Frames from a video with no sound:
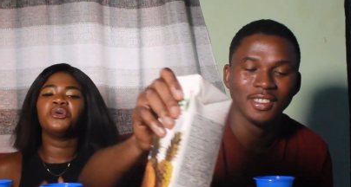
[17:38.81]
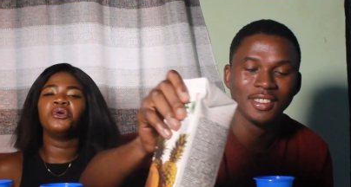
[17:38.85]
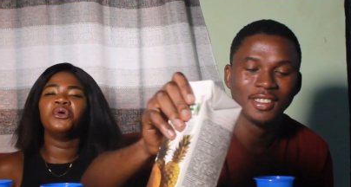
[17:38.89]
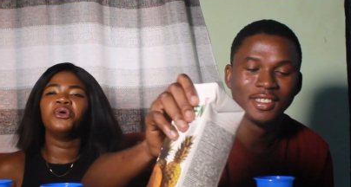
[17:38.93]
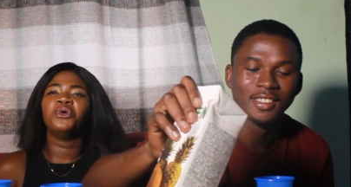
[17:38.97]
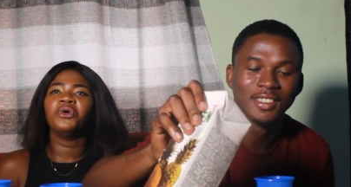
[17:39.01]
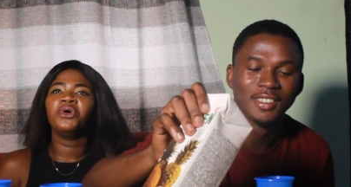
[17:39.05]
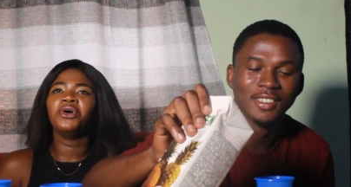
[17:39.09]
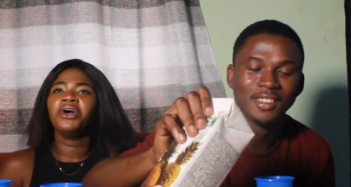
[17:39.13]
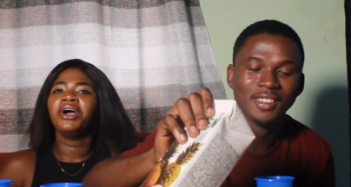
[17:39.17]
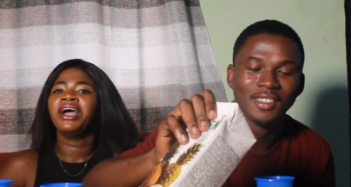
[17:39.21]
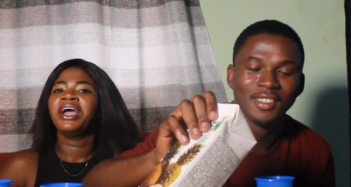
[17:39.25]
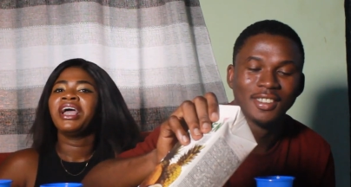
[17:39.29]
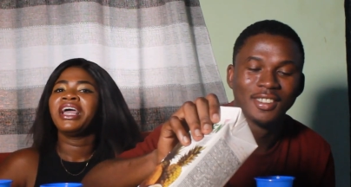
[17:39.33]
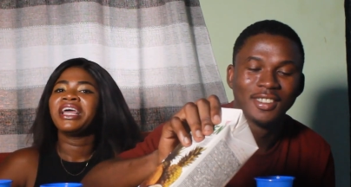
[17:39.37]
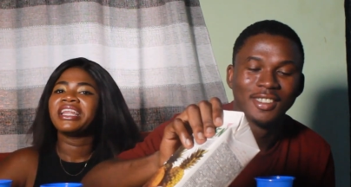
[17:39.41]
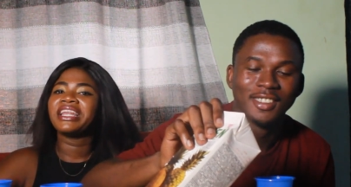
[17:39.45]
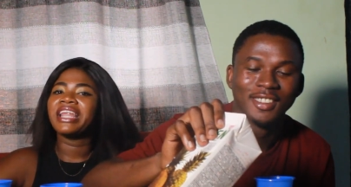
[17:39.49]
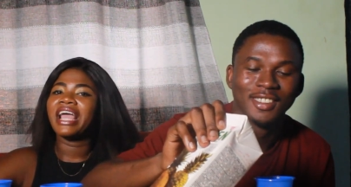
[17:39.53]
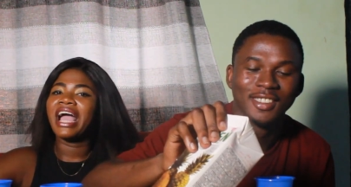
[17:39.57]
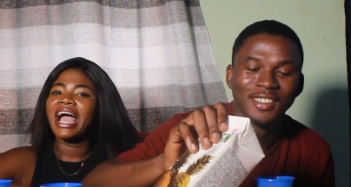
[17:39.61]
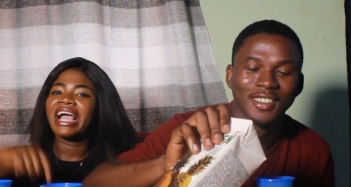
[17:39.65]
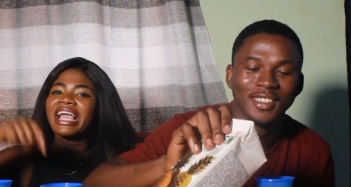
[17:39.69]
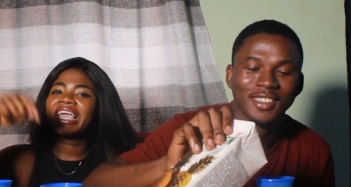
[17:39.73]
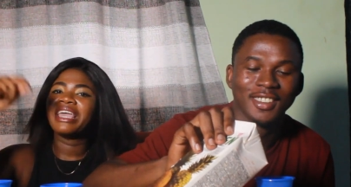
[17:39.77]
Speaker 1: Oh,
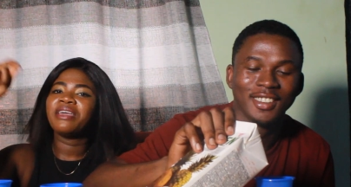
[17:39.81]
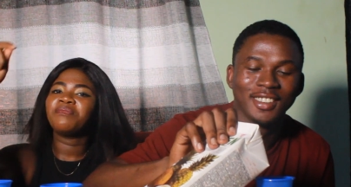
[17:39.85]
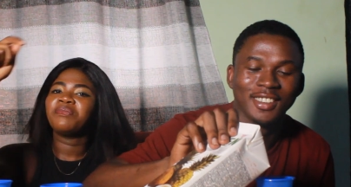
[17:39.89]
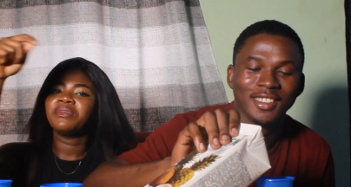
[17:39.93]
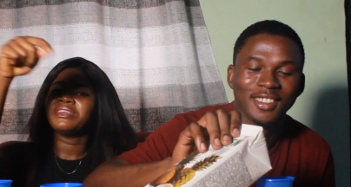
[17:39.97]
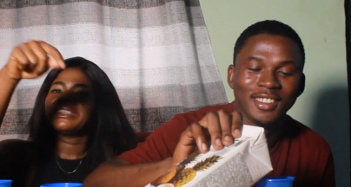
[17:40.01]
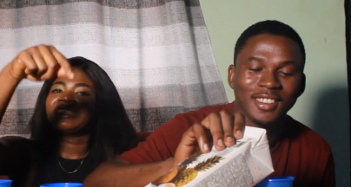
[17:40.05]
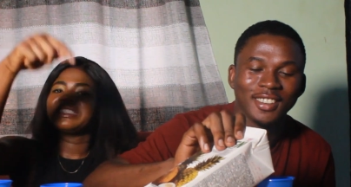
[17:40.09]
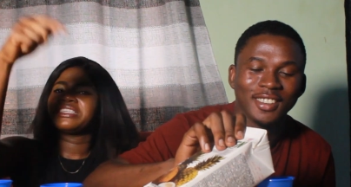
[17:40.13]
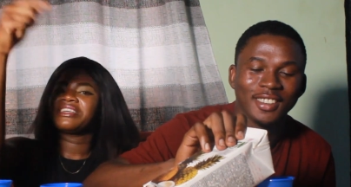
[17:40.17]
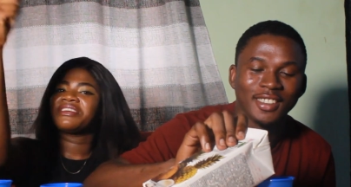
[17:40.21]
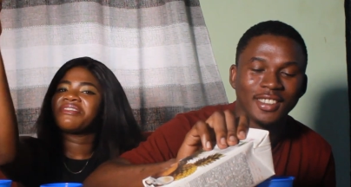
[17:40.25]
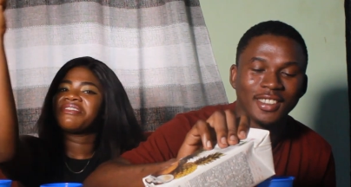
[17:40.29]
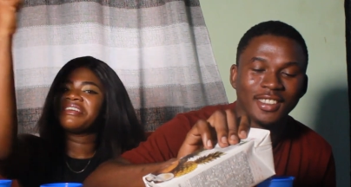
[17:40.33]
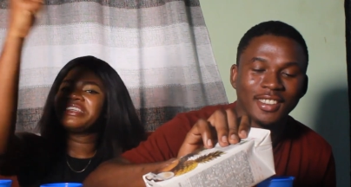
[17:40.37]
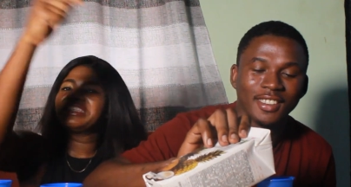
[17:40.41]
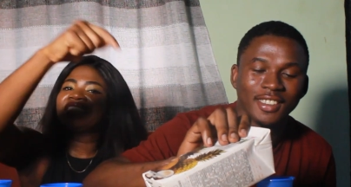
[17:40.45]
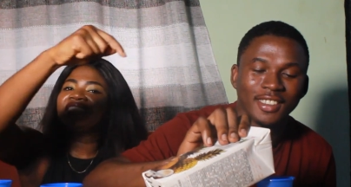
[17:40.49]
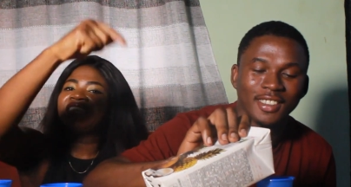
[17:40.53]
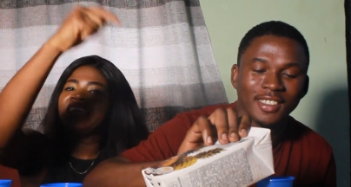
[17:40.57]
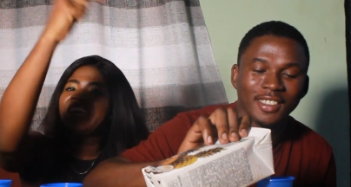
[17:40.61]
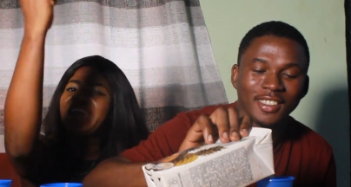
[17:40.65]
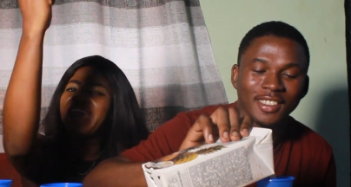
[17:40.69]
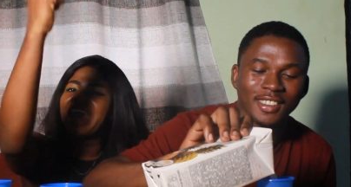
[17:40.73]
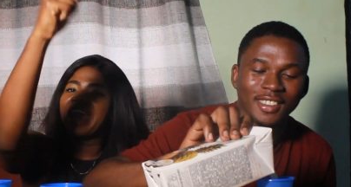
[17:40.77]
they are keeping
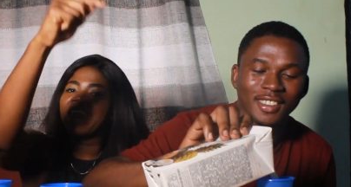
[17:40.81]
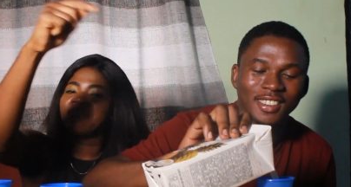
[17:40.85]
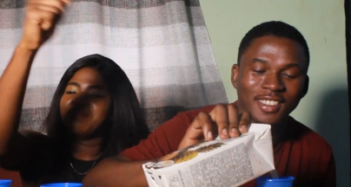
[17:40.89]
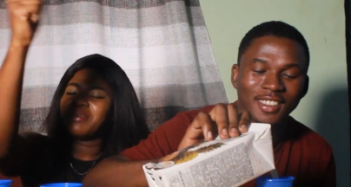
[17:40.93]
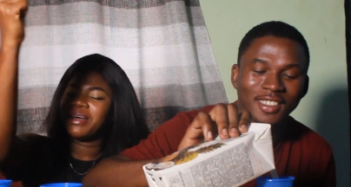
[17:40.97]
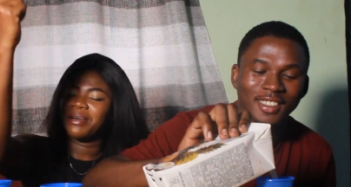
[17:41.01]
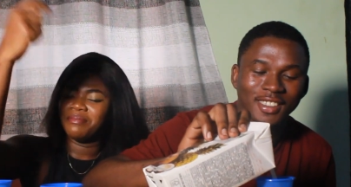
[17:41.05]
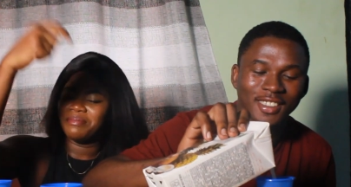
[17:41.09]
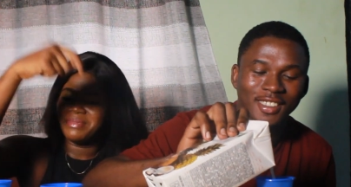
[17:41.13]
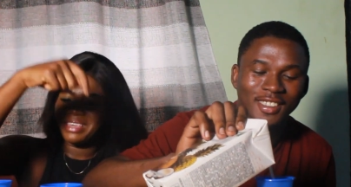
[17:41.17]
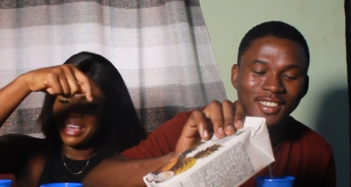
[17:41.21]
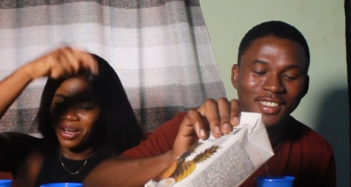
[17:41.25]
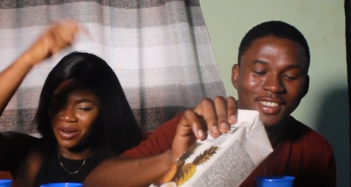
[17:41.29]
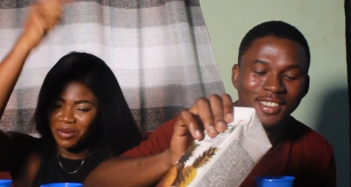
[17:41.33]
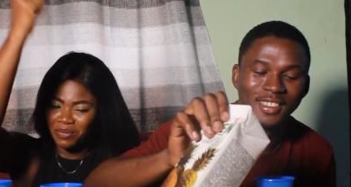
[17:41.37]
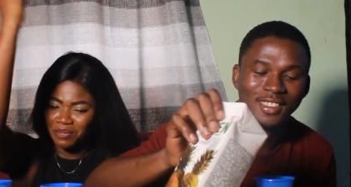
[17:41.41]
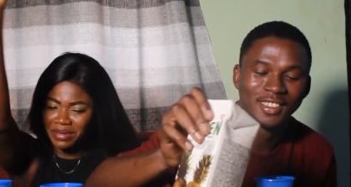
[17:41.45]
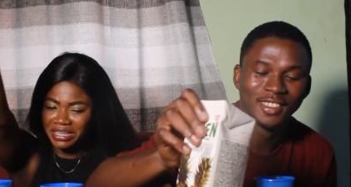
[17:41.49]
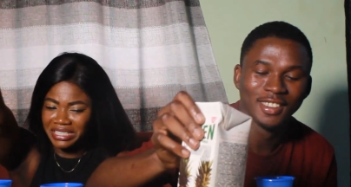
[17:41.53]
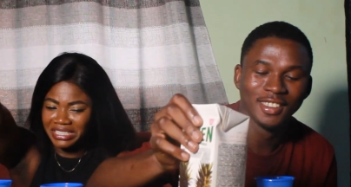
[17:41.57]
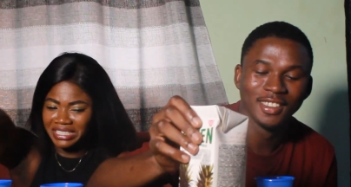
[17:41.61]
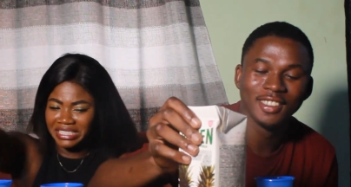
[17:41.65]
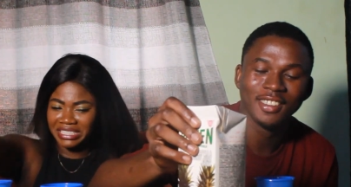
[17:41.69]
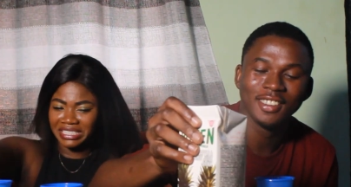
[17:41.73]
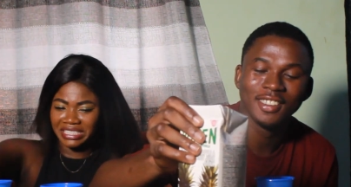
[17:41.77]
secrets here, but me, I'll
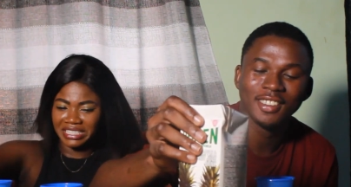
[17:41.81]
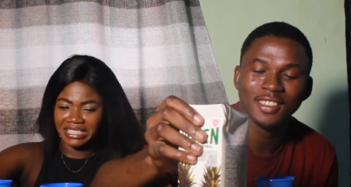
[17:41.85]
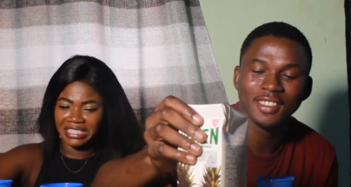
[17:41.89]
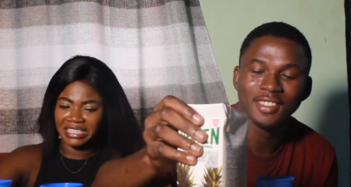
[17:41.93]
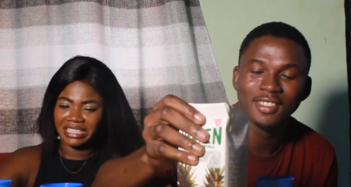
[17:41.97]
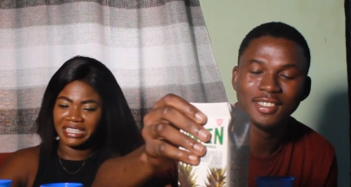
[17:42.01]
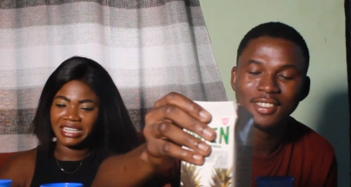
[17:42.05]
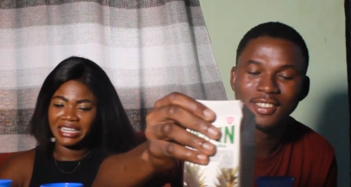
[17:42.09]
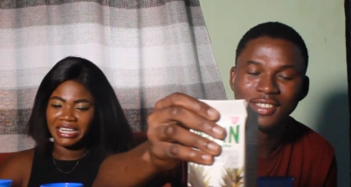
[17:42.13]
mention.